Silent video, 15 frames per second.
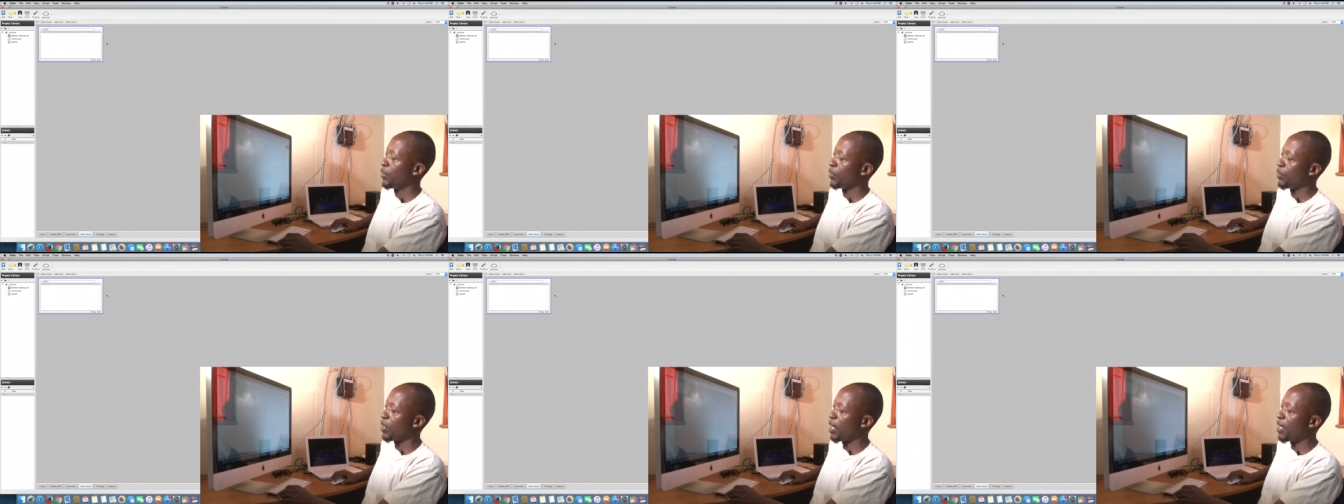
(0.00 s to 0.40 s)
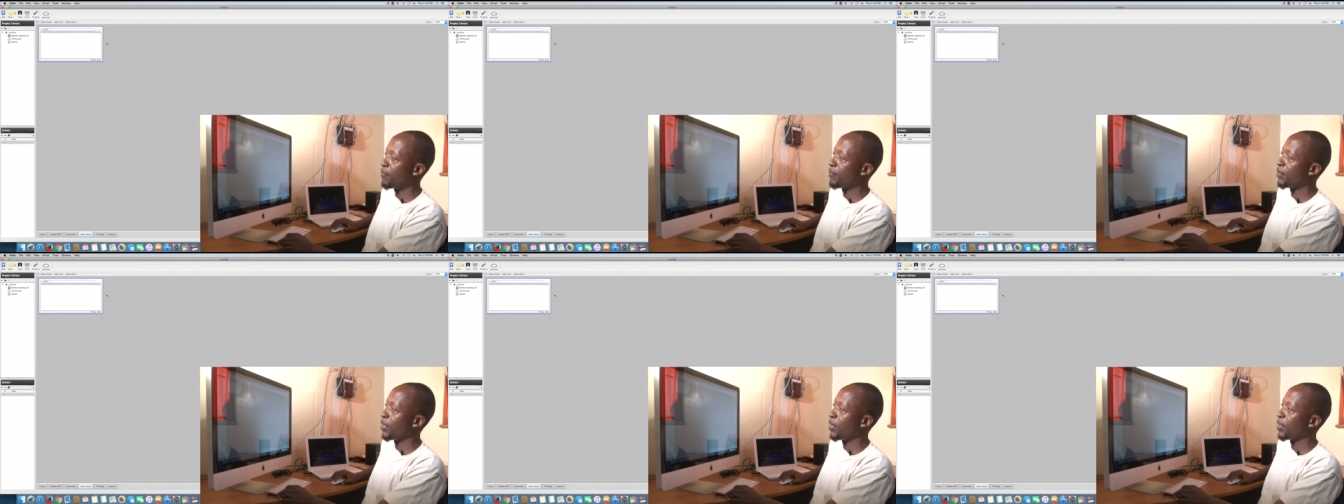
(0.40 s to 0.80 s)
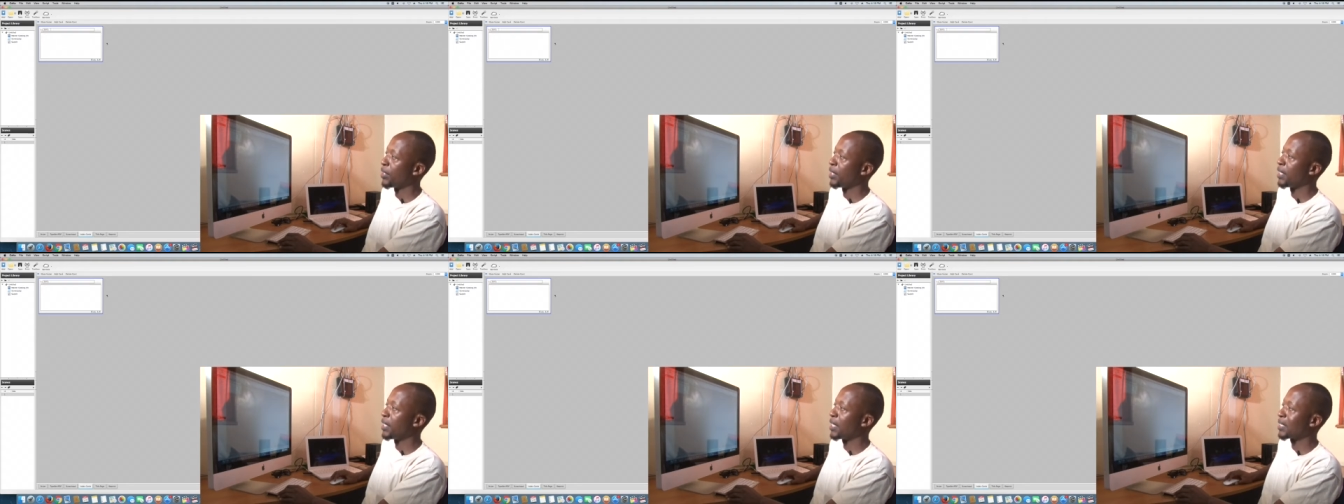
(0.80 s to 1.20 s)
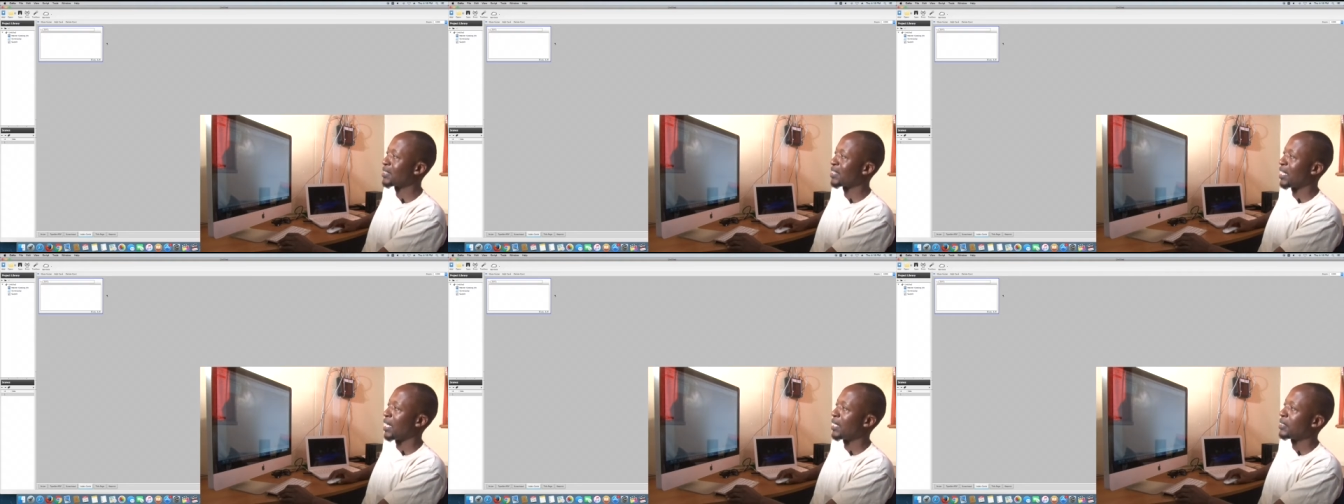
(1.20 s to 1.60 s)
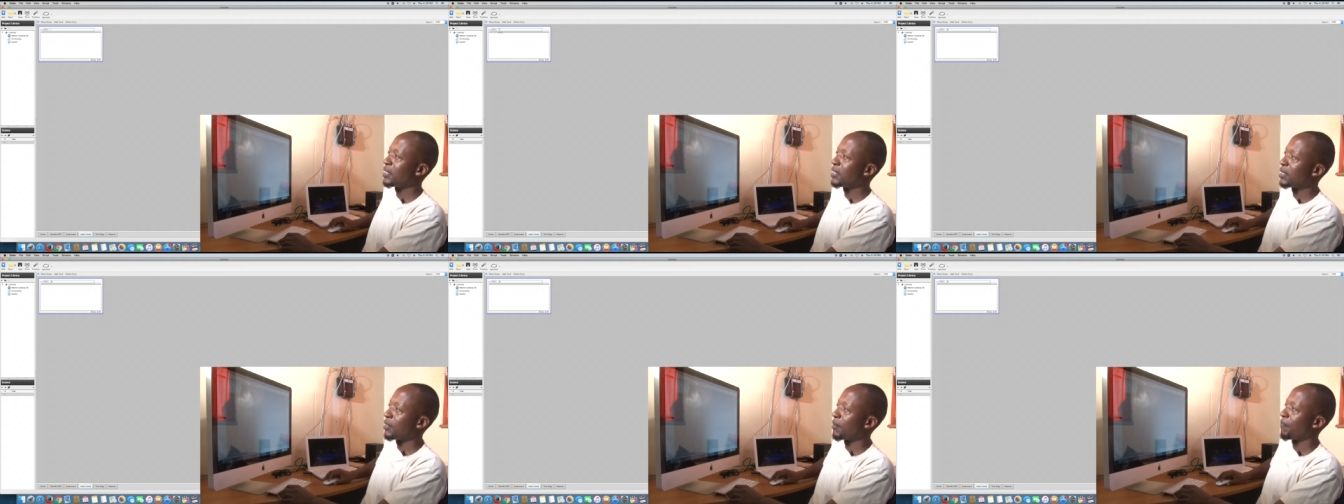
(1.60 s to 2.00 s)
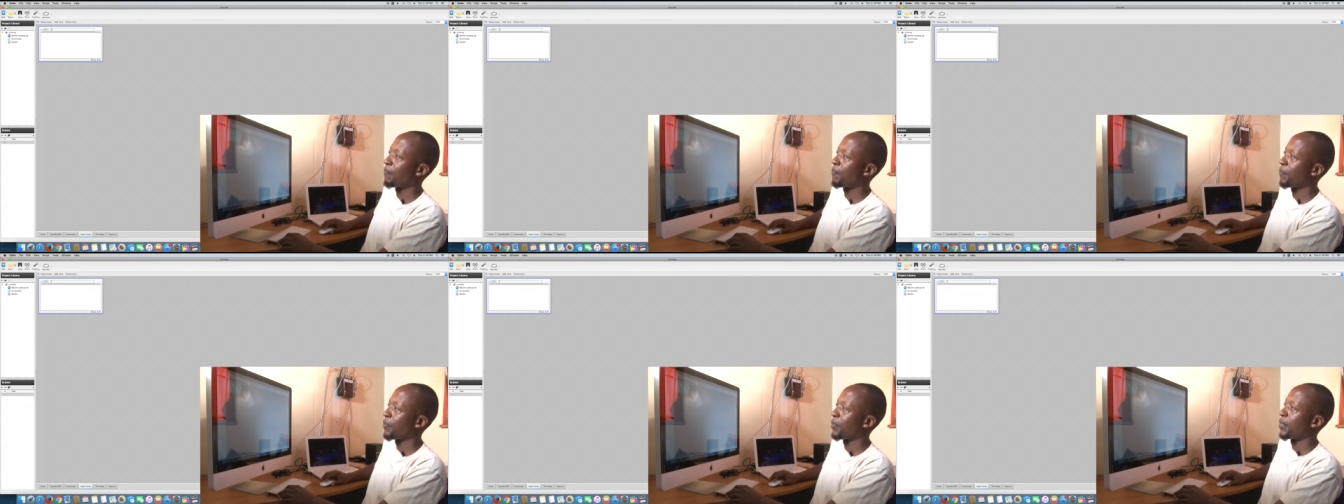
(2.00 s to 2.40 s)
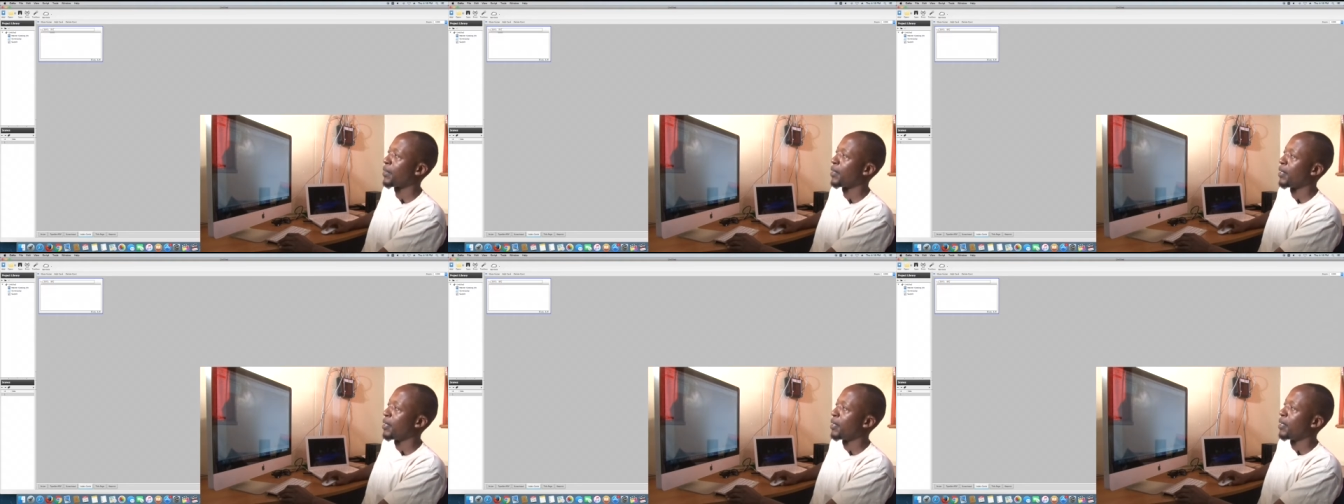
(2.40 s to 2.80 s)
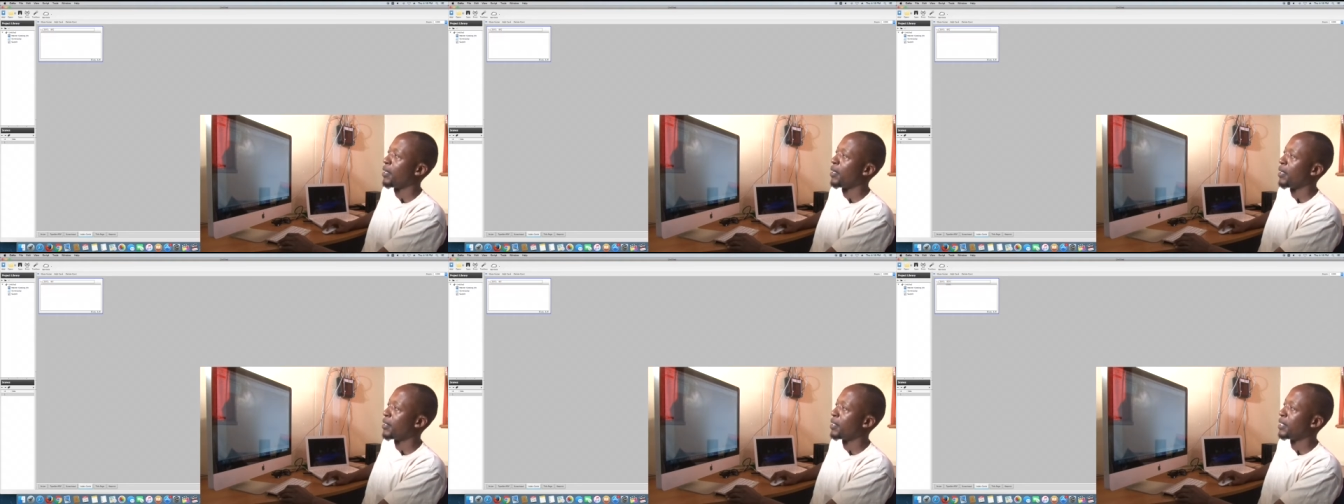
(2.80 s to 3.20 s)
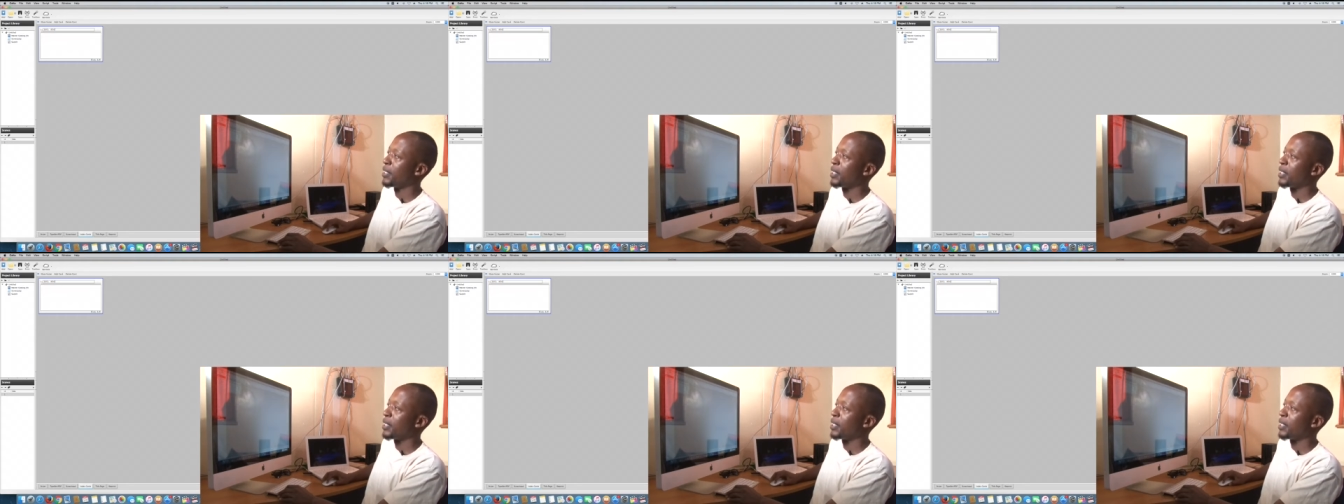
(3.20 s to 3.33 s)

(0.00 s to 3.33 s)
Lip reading: You have the index cards. The